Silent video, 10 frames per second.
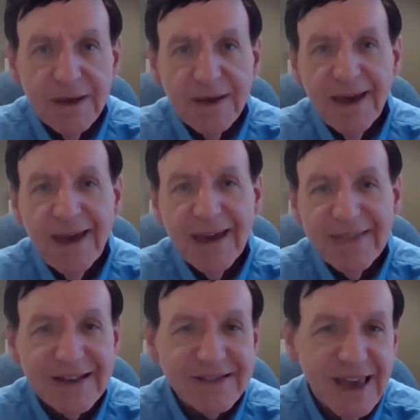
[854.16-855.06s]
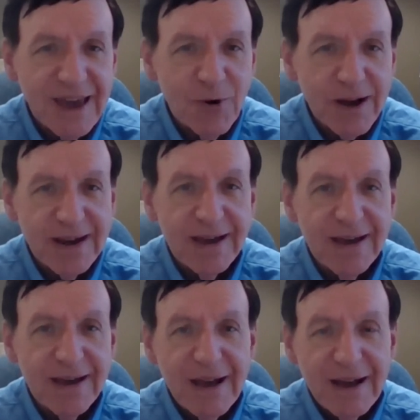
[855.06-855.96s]
and they say we're gonna
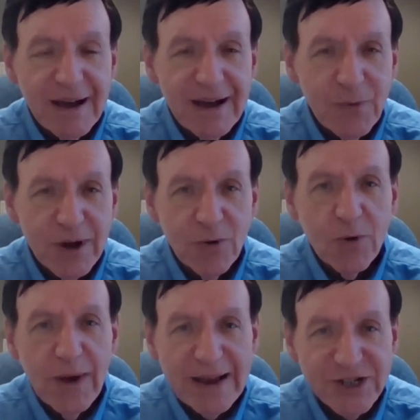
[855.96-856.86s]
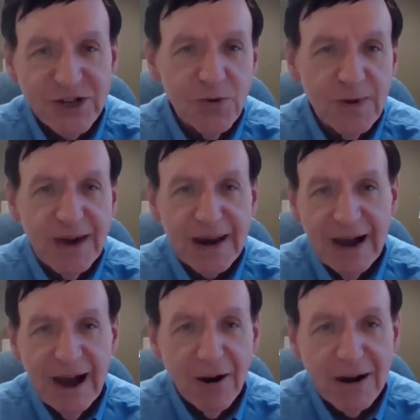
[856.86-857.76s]
arrest you. We've got a
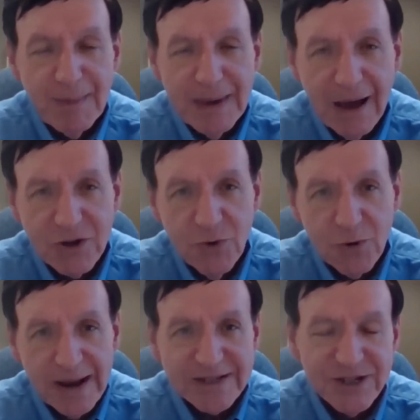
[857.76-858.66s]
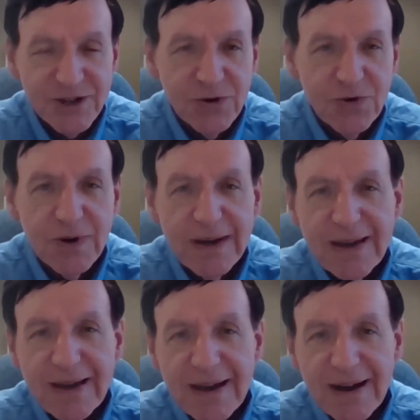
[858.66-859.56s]
car coming out to arrest you.
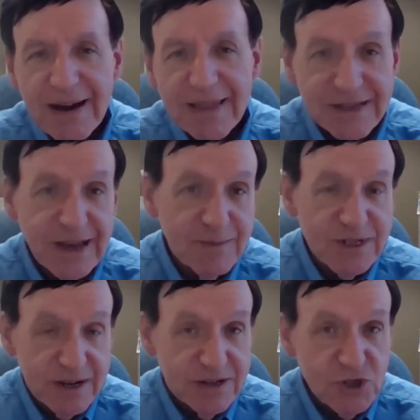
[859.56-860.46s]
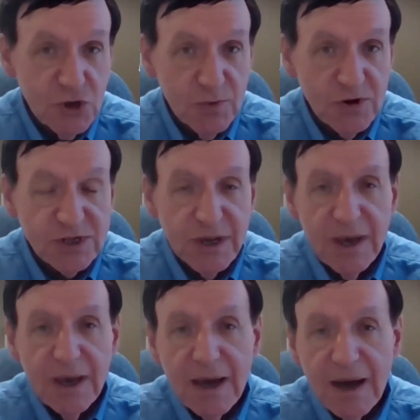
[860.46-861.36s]
This comes to consumers.
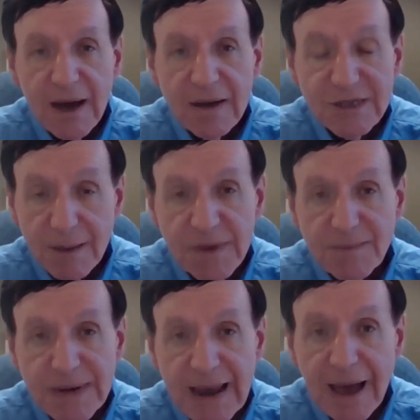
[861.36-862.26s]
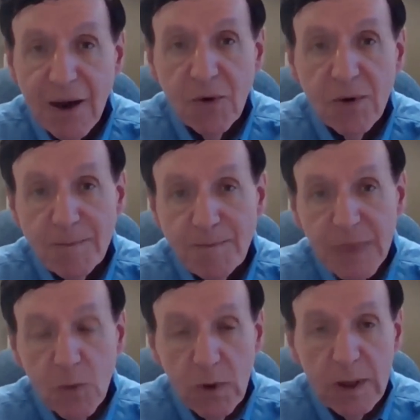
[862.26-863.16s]
Some of them now
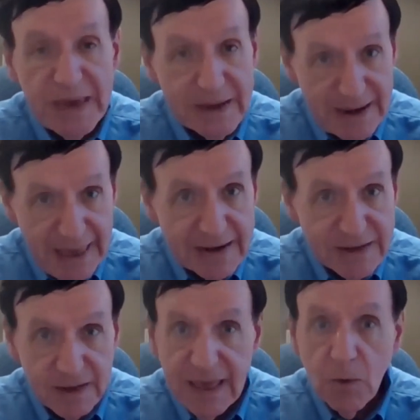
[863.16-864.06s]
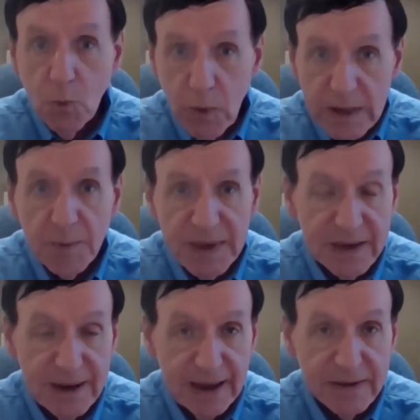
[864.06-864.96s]
will be connected. They will be
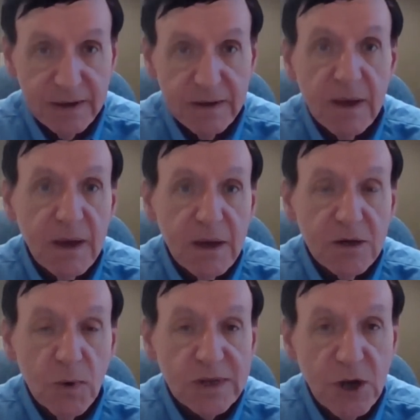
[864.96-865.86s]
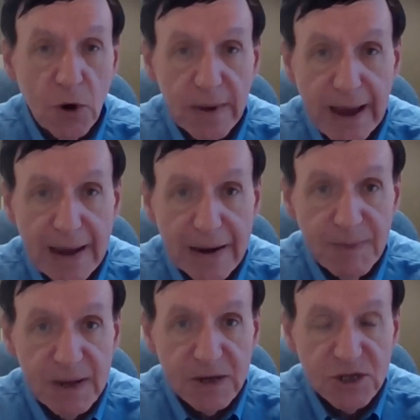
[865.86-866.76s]
connected to what's going on in
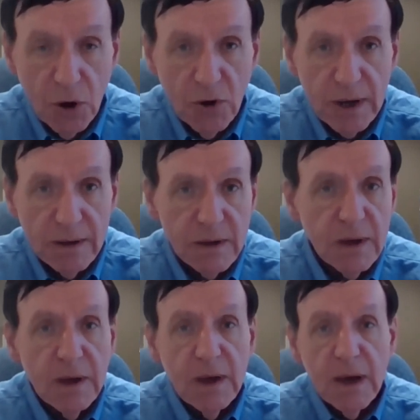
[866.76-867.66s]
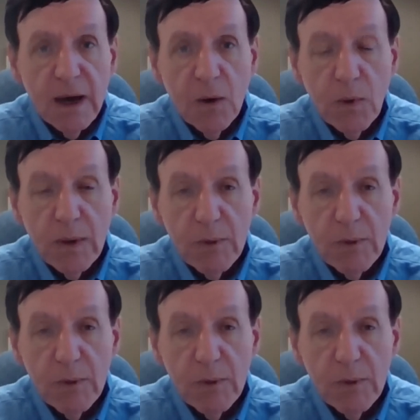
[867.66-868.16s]
Minnesota. We will